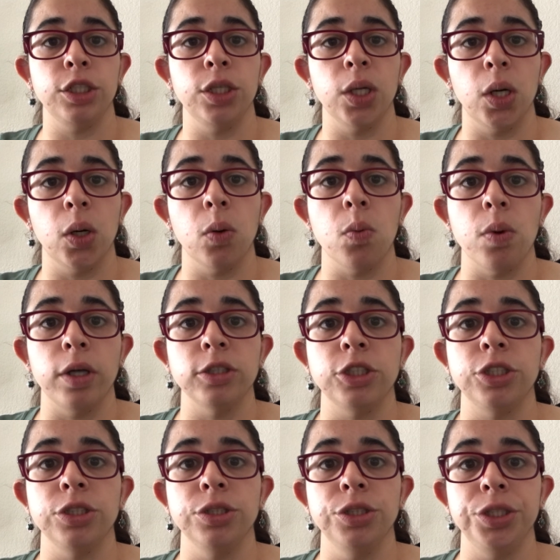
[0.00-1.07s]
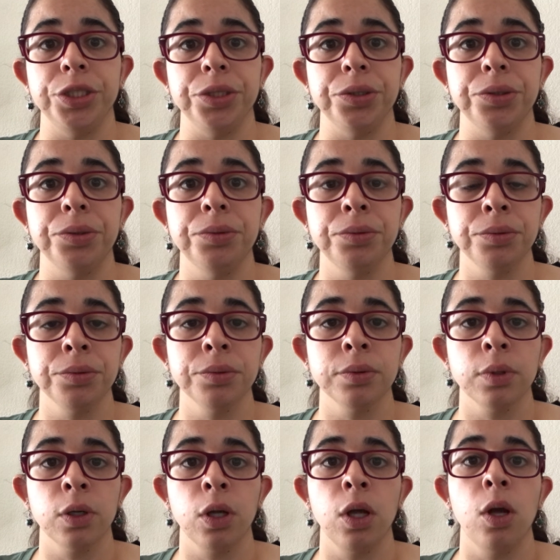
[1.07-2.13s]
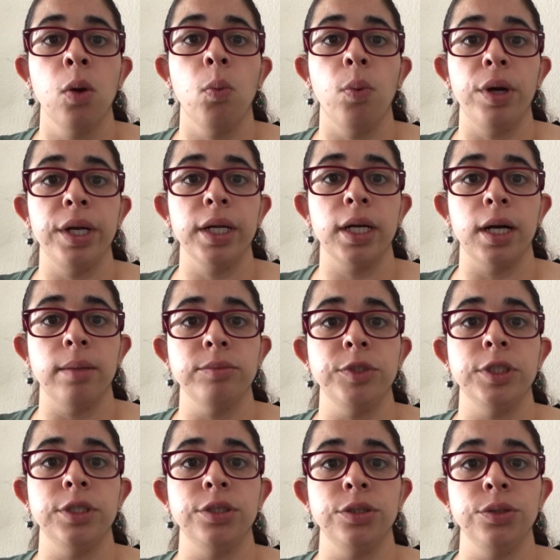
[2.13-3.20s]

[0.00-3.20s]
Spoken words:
know what to do when it comes